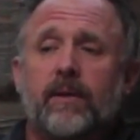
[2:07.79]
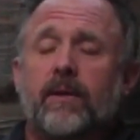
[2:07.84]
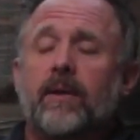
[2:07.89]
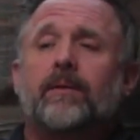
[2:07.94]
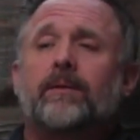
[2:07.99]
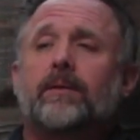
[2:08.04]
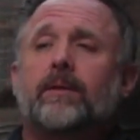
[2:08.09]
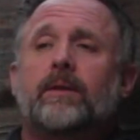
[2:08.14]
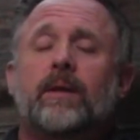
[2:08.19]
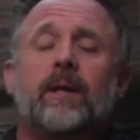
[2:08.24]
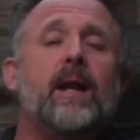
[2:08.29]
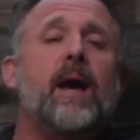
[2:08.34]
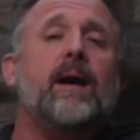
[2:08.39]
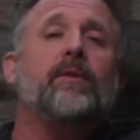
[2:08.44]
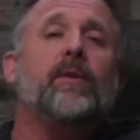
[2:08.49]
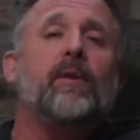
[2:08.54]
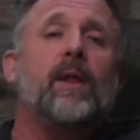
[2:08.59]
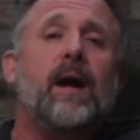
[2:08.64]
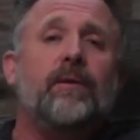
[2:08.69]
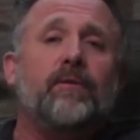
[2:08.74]
you could
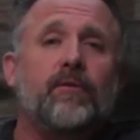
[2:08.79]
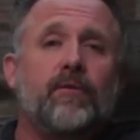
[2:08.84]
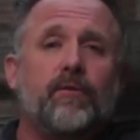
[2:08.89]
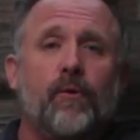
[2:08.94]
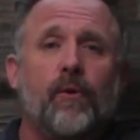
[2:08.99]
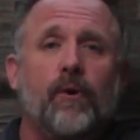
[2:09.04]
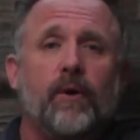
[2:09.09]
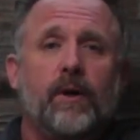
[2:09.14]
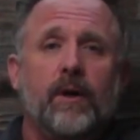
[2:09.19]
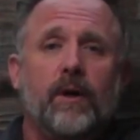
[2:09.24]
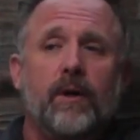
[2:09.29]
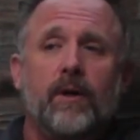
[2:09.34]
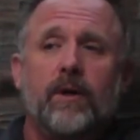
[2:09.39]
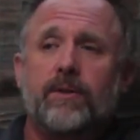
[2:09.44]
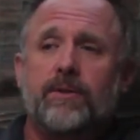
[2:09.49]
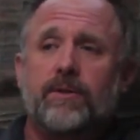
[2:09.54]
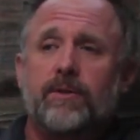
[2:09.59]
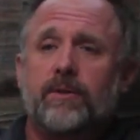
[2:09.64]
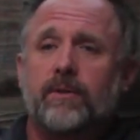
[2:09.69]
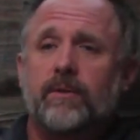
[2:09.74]
have the light for 4
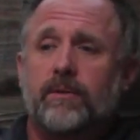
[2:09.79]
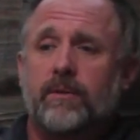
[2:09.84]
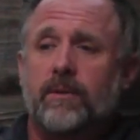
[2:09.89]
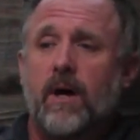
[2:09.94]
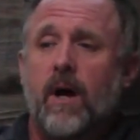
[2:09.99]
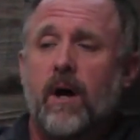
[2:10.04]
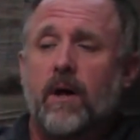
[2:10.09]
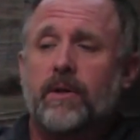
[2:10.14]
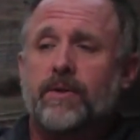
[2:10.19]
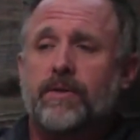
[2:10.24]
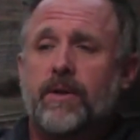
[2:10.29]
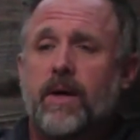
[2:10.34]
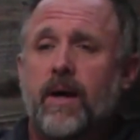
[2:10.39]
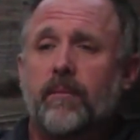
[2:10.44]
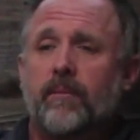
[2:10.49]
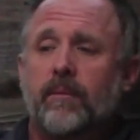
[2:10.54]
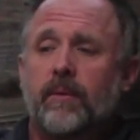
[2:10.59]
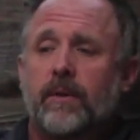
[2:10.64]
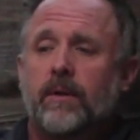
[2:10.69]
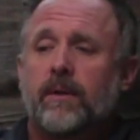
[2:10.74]
years, call us up,